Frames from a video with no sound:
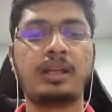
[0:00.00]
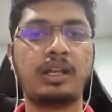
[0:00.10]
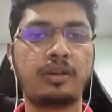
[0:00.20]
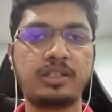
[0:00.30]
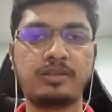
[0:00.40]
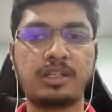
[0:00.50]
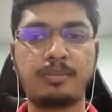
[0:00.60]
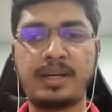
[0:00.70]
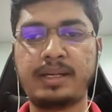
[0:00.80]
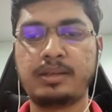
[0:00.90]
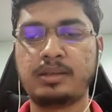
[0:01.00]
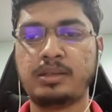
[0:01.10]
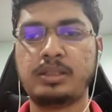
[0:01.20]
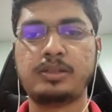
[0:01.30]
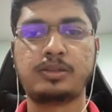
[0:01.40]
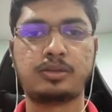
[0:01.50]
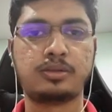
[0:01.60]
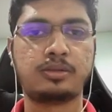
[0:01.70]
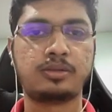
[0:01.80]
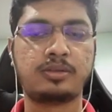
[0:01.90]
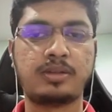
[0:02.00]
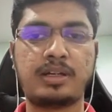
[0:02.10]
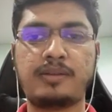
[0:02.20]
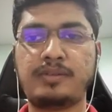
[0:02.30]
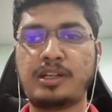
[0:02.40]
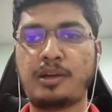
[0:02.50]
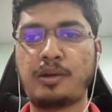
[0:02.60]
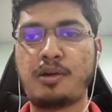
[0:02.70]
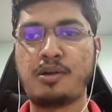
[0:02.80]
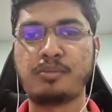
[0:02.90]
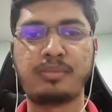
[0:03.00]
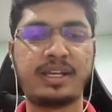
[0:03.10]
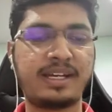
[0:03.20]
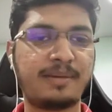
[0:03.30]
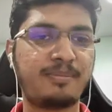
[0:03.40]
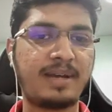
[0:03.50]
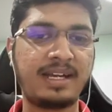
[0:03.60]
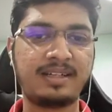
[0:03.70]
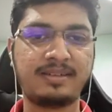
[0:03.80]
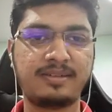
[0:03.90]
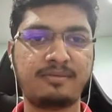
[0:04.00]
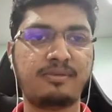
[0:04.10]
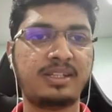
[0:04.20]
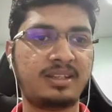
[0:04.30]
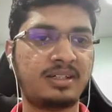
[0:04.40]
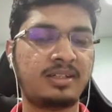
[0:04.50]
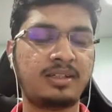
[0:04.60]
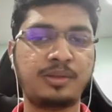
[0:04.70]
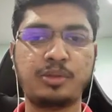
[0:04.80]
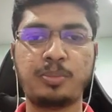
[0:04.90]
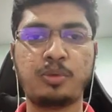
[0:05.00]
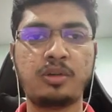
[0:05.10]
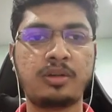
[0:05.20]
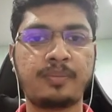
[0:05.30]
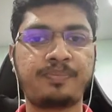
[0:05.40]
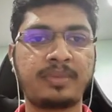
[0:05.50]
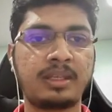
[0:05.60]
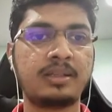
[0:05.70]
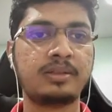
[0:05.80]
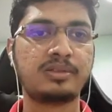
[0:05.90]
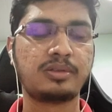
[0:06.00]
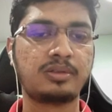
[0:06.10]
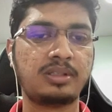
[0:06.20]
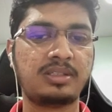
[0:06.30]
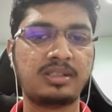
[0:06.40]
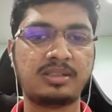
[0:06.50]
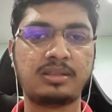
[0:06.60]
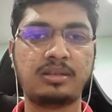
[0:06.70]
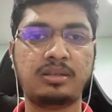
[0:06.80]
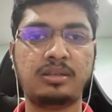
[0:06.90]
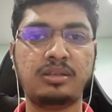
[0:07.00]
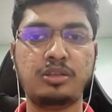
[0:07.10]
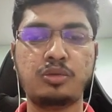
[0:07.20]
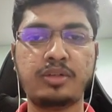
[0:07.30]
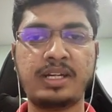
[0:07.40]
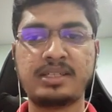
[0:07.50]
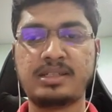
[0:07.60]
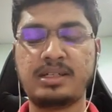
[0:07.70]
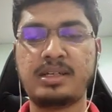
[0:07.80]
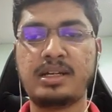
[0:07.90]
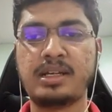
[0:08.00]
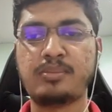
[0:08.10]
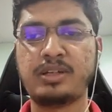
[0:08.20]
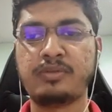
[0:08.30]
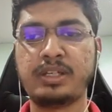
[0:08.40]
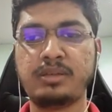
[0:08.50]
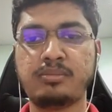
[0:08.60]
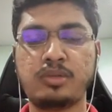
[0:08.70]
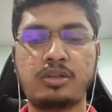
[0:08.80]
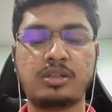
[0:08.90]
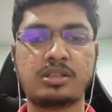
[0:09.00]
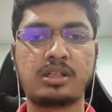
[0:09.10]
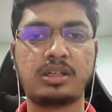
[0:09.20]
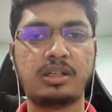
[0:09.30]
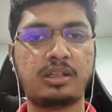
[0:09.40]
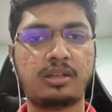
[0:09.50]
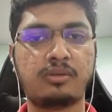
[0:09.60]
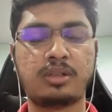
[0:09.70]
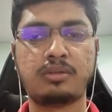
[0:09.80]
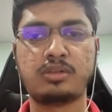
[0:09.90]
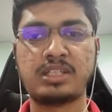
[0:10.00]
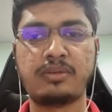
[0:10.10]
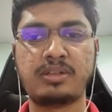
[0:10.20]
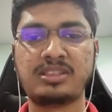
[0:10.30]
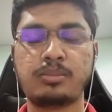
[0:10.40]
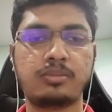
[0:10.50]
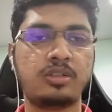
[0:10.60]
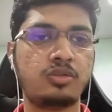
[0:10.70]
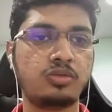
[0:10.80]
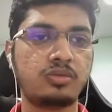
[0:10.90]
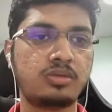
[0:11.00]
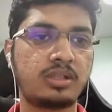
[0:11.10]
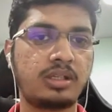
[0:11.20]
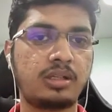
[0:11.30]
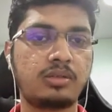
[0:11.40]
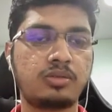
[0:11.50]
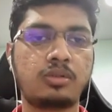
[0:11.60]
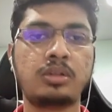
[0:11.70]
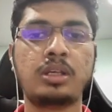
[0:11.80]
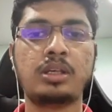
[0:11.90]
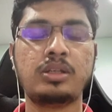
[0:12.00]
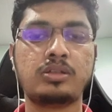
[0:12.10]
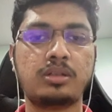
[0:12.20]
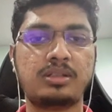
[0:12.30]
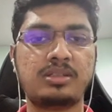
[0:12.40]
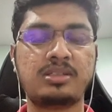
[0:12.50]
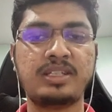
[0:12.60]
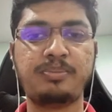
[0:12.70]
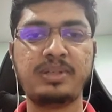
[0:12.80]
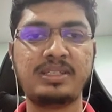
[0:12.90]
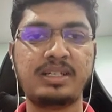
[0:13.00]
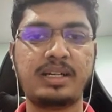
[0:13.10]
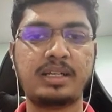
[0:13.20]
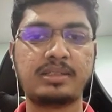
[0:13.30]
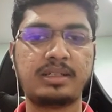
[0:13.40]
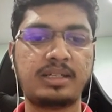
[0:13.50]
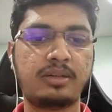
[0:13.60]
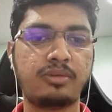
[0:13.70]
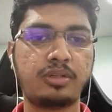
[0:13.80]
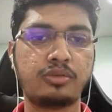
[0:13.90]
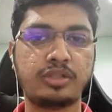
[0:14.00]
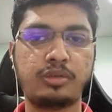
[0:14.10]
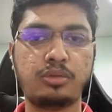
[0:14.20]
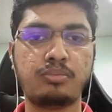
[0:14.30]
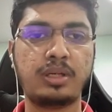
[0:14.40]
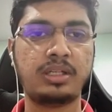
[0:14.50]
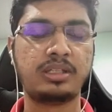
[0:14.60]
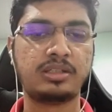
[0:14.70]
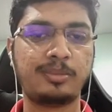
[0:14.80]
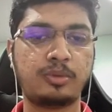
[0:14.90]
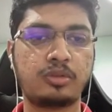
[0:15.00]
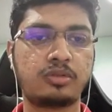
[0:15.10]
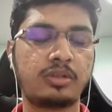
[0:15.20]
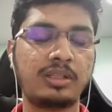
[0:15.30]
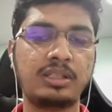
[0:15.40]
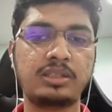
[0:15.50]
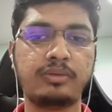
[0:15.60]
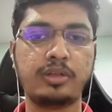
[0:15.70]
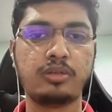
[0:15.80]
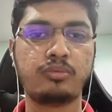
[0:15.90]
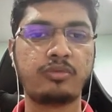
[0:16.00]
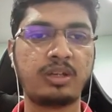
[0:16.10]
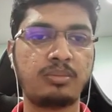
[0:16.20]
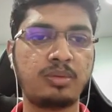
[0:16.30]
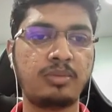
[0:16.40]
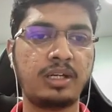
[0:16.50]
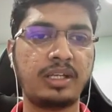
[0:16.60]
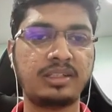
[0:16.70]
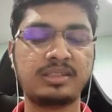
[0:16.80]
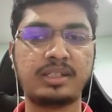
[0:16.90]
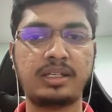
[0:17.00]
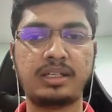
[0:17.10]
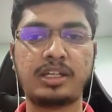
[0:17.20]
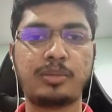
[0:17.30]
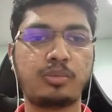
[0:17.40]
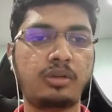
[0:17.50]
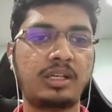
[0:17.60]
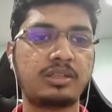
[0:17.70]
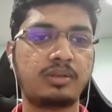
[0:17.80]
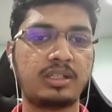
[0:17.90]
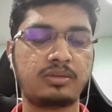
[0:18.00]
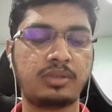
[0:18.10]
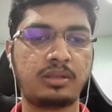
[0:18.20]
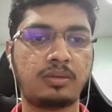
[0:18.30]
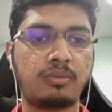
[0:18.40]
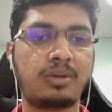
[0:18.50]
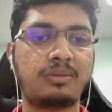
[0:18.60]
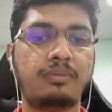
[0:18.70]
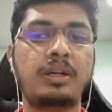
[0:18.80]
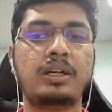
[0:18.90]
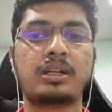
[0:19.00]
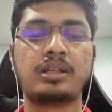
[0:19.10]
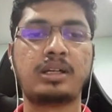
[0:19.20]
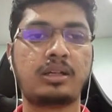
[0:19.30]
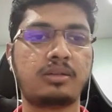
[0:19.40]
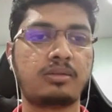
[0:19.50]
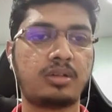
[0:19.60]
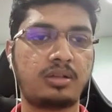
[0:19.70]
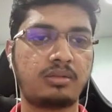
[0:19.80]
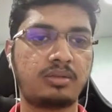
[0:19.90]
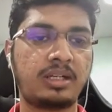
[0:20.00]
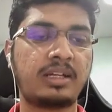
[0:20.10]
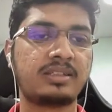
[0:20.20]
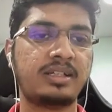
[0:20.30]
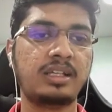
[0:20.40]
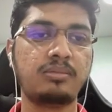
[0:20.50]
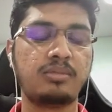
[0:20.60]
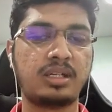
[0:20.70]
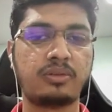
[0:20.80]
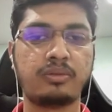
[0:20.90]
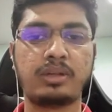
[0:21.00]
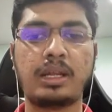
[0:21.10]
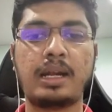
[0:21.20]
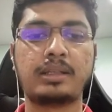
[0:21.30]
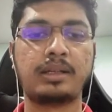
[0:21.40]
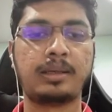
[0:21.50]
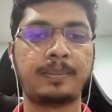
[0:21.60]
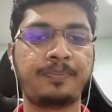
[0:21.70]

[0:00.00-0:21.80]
Hello guys, welcome back. So after long break I am back with a new report. So this is new dataset that I am referring because earlier one was having some issues and so on. So this is TPC dataset that we are using to build this report. So in this video we will be building this entire report as well as with one filter that is hidden, but we will add that.